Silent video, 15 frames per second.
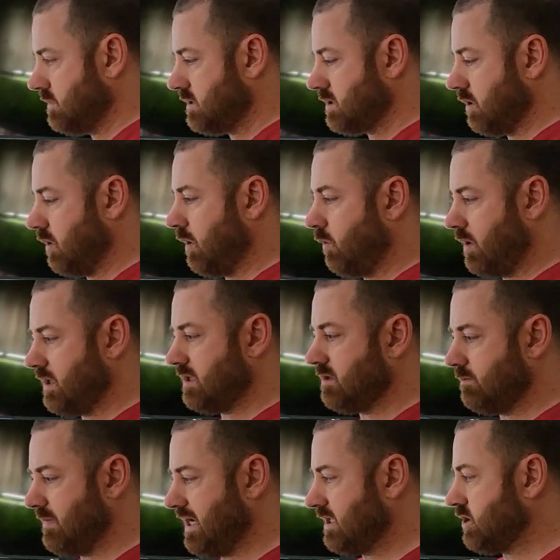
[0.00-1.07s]
So I wanted
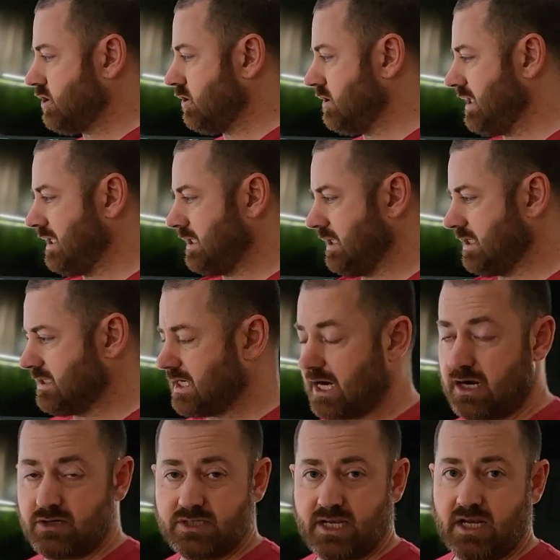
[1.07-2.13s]
to make sure that the
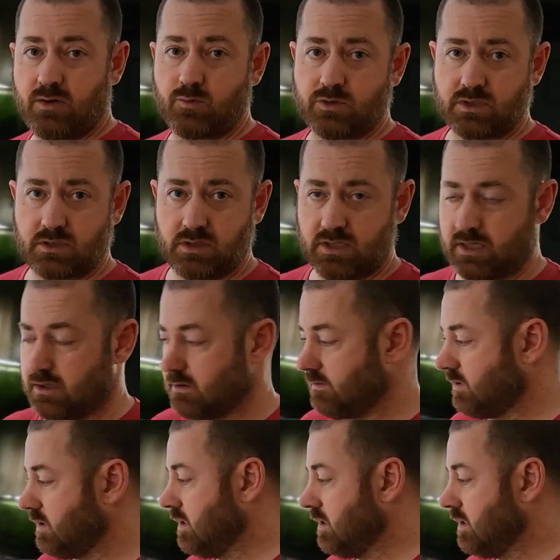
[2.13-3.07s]
entire tank was clear.